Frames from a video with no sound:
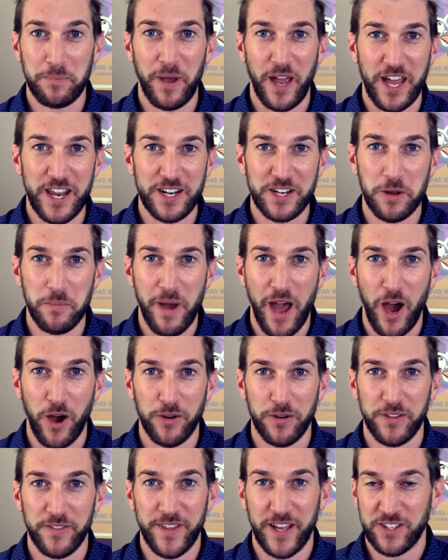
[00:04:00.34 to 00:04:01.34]
paid an
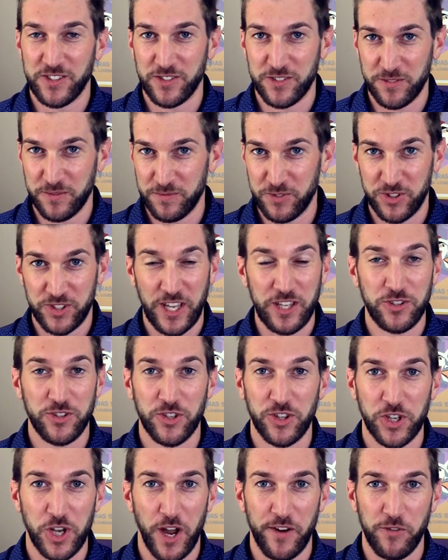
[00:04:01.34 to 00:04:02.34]
amount that's sent to
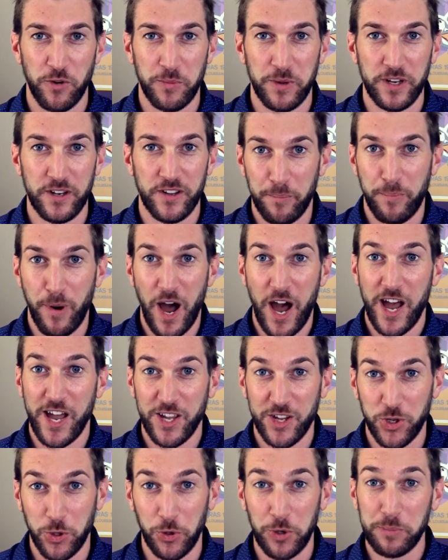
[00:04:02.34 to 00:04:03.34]
the government
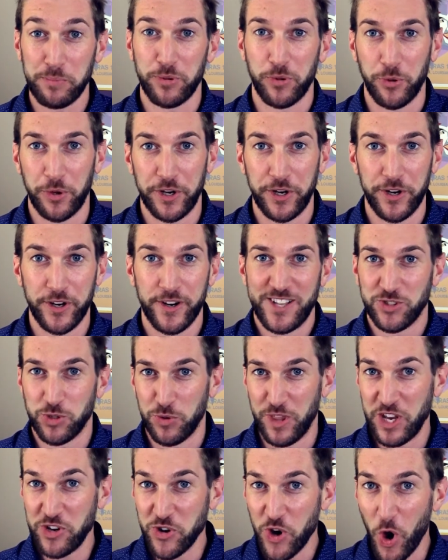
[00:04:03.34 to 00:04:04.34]
by your employer. So
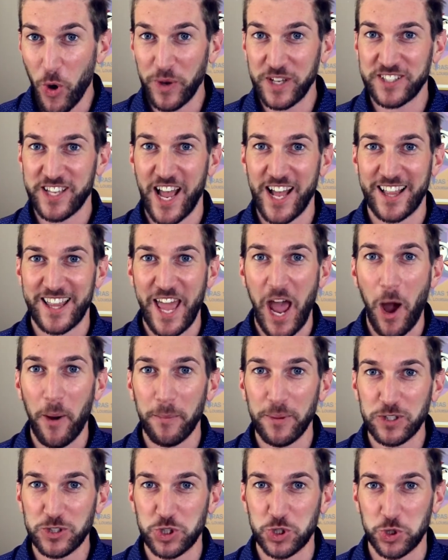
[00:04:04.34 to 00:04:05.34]
they know exactly how
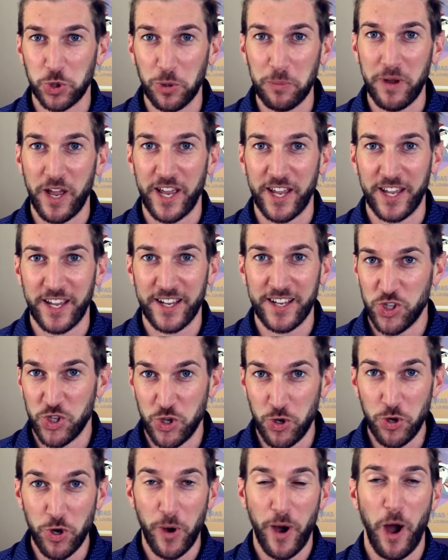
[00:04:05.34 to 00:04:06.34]
much you're making.
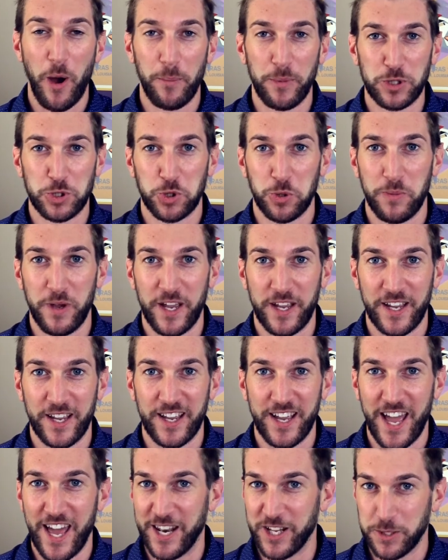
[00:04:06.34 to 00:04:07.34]
You know how much you're
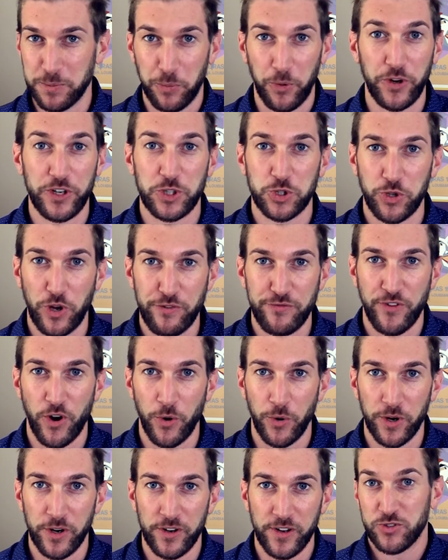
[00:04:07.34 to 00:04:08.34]
making, and it's pretty
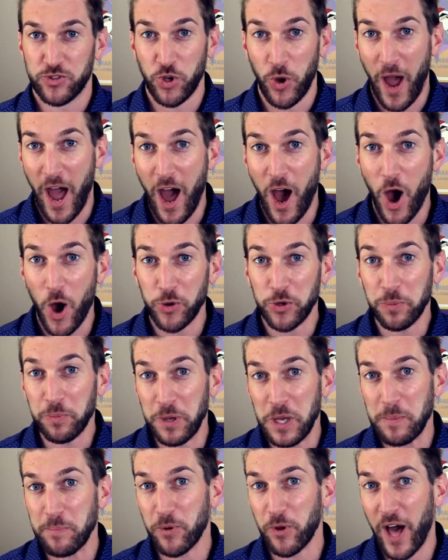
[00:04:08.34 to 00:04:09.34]
straightforward. So how do
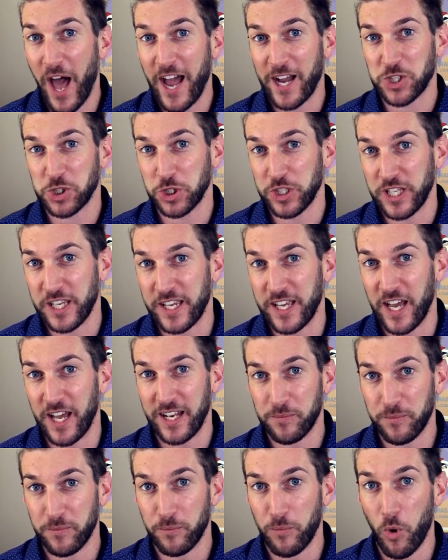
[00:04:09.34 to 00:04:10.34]
people actually
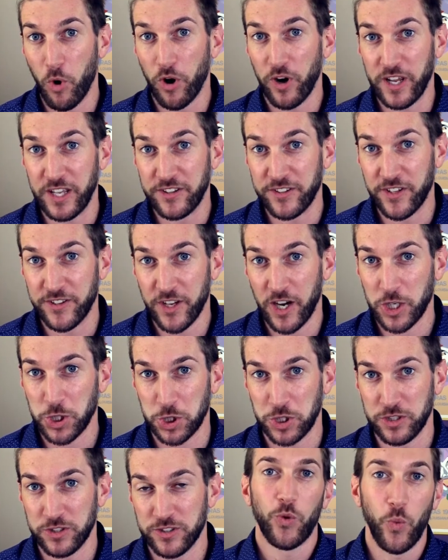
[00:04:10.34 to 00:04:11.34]
get more in
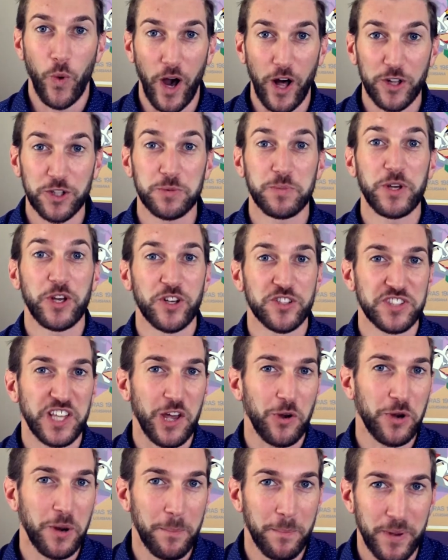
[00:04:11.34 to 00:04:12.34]
deductions? Well, it's because they
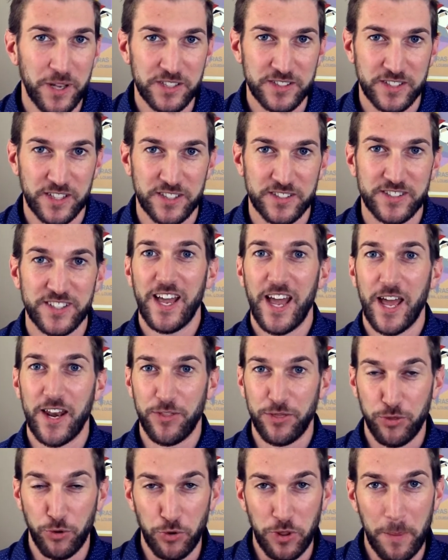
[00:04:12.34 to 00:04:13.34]
own a business.
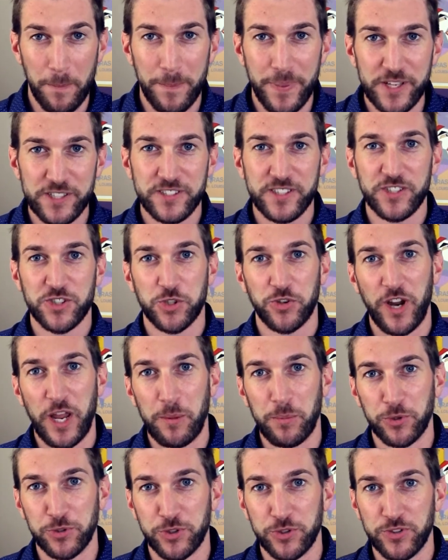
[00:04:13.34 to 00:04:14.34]
And through the business, they're
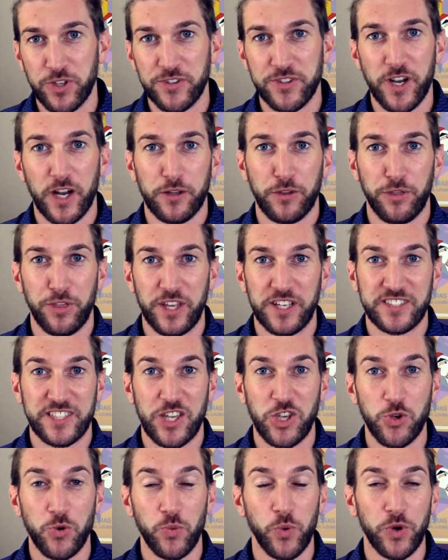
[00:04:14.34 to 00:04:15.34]
able to deduct things
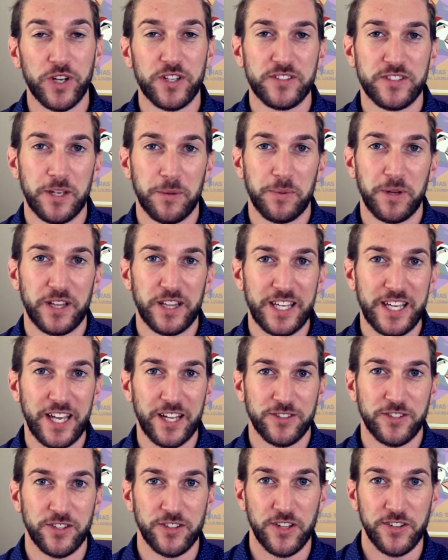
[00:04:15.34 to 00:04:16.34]
that you wouldn't typically
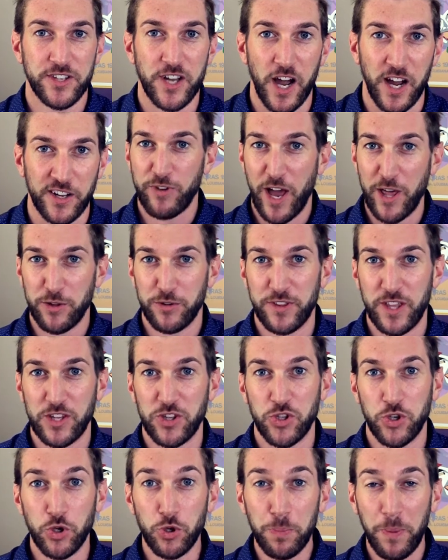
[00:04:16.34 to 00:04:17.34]
get to deduct. Rather
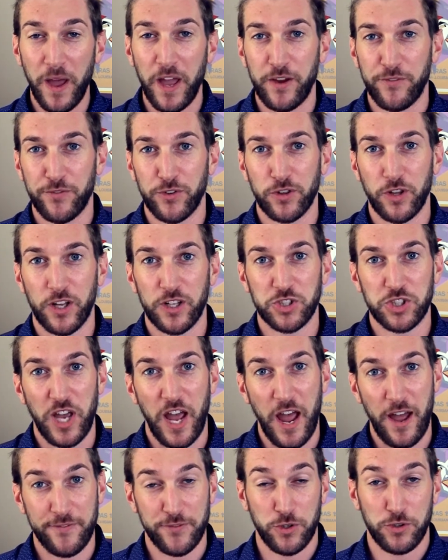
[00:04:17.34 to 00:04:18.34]
than you paying for lunch
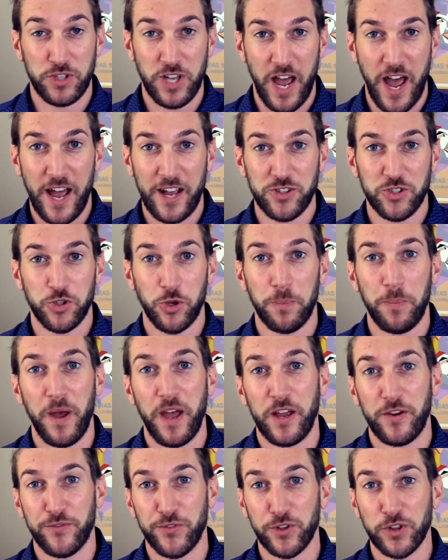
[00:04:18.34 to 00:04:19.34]
after tax, you're
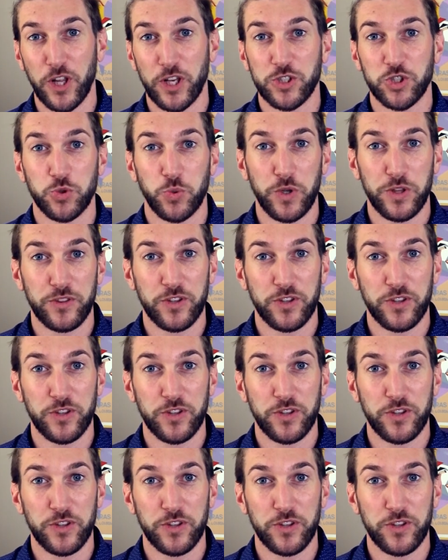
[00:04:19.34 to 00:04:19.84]
paying for lunch with